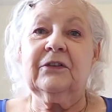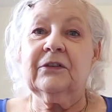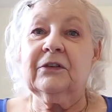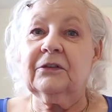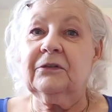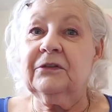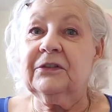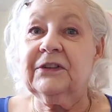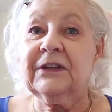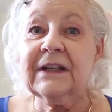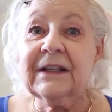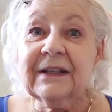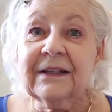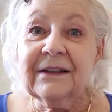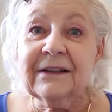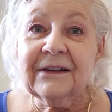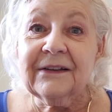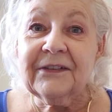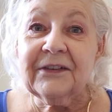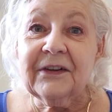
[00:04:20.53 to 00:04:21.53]
it look
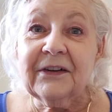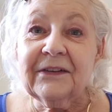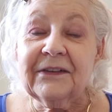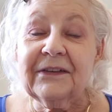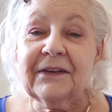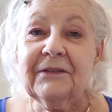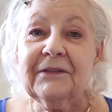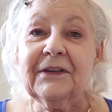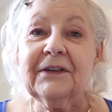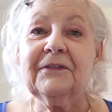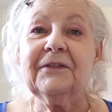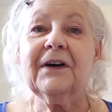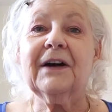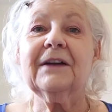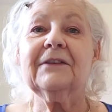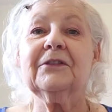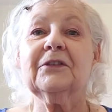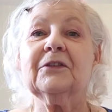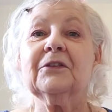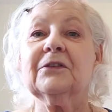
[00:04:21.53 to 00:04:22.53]
ridiculous on
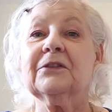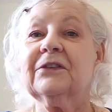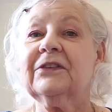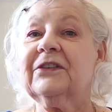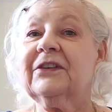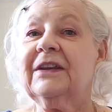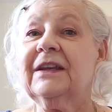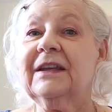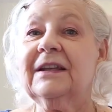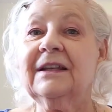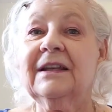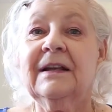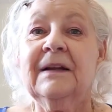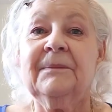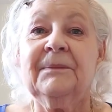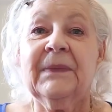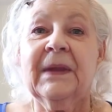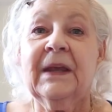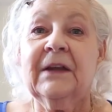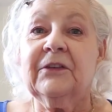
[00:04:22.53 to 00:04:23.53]
75-year-old skin?
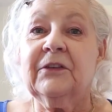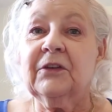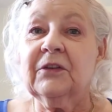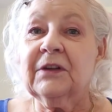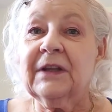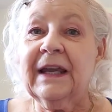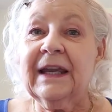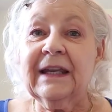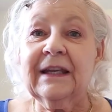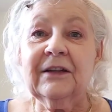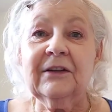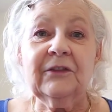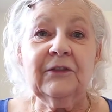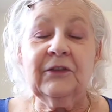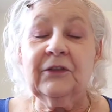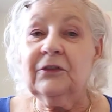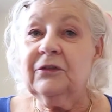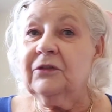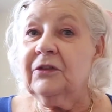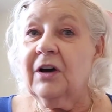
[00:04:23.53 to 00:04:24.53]
Do you like it?
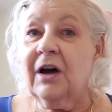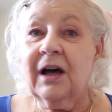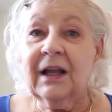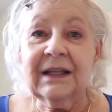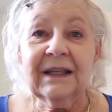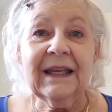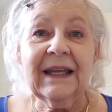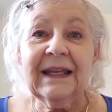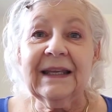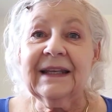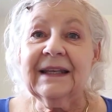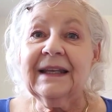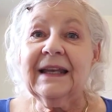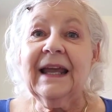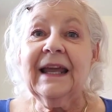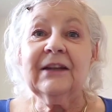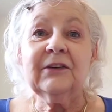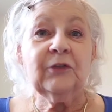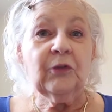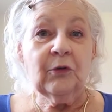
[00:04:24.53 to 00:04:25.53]
Do you not like it?
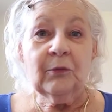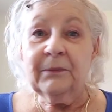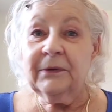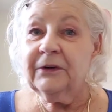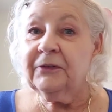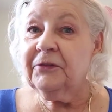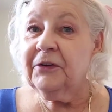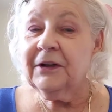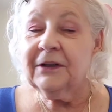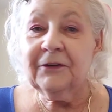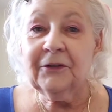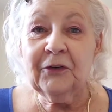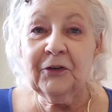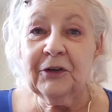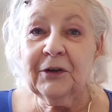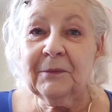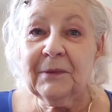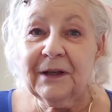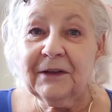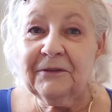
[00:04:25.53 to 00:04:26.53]
And don't be afraid of
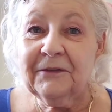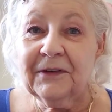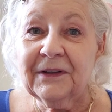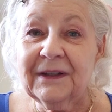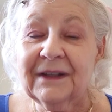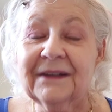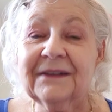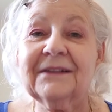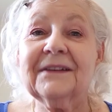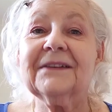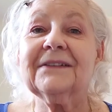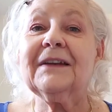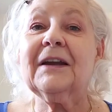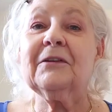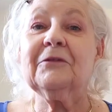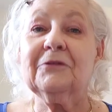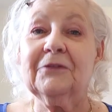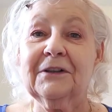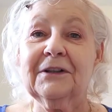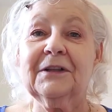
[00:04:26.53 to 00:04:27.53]
hurting my feelings because I
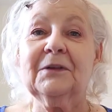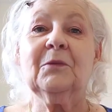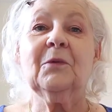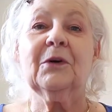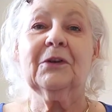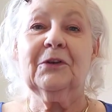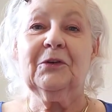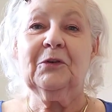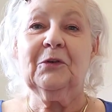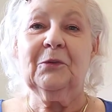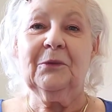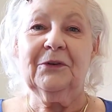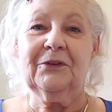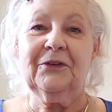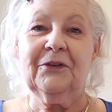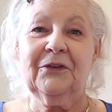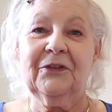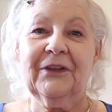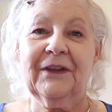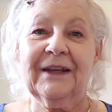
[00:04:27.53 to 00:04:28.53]
really want to know
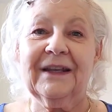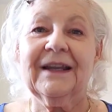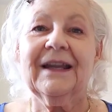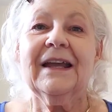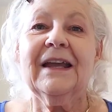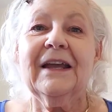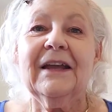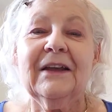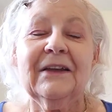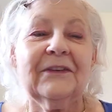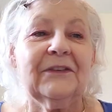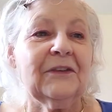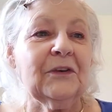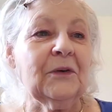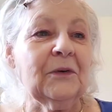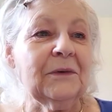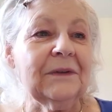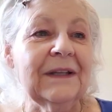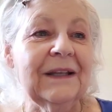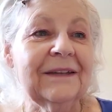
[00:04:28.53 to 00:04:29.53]
what you think.
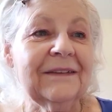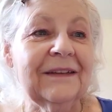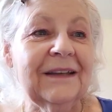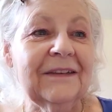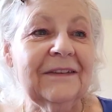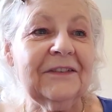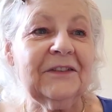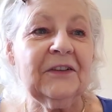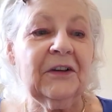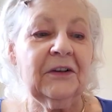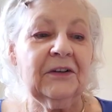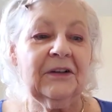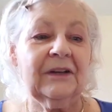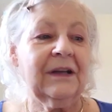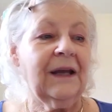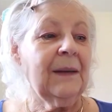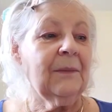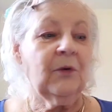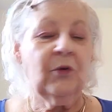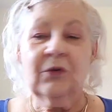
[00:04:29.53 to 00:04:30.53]
So let's get started.
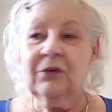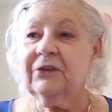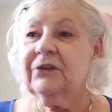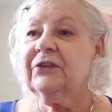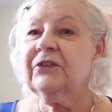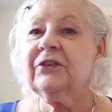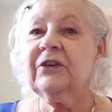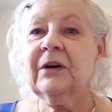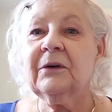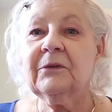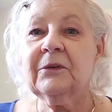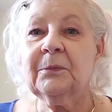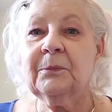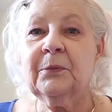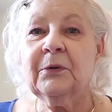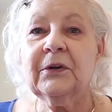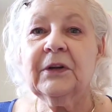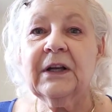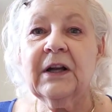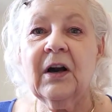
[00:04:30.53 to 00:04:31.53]
I'm going to start with
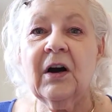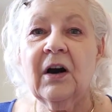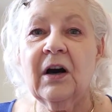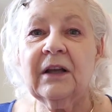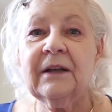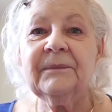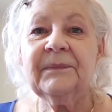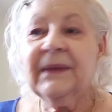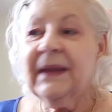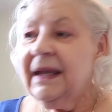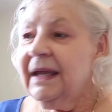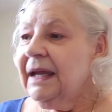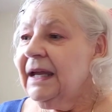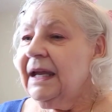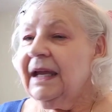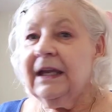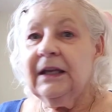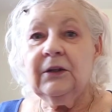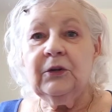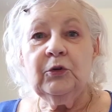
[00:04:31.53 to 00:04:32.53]
putting on
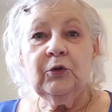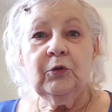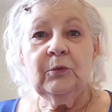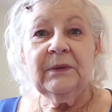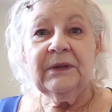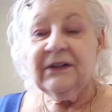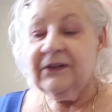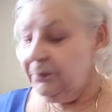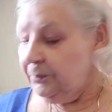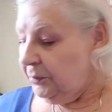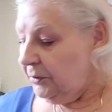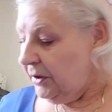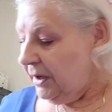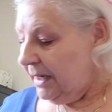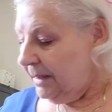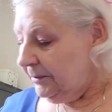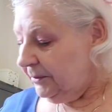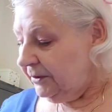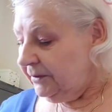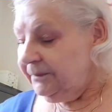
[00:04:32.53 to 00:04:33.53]
a luminous
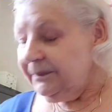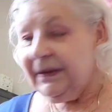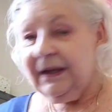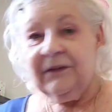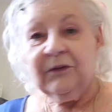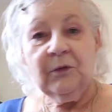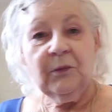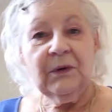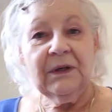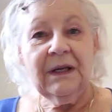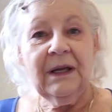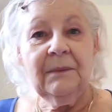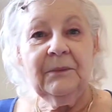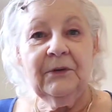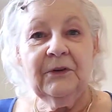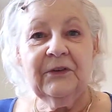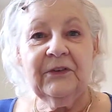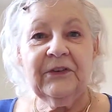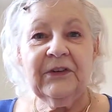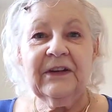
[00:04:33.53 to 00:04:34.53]
primer. And the one I'm
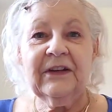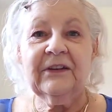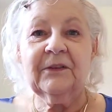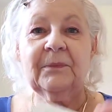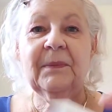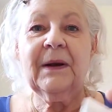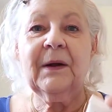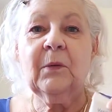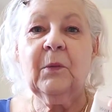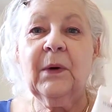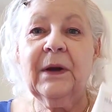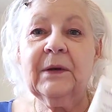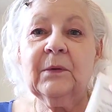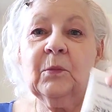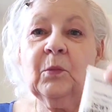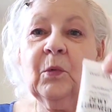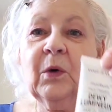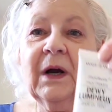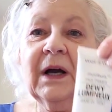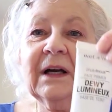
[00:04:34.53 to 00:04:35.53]
using is by Wet
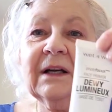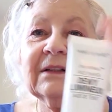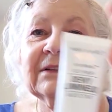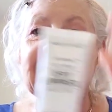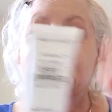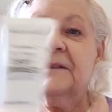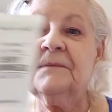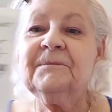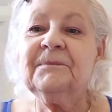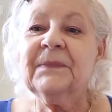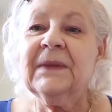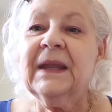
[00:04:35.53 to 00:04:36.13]
n Wild.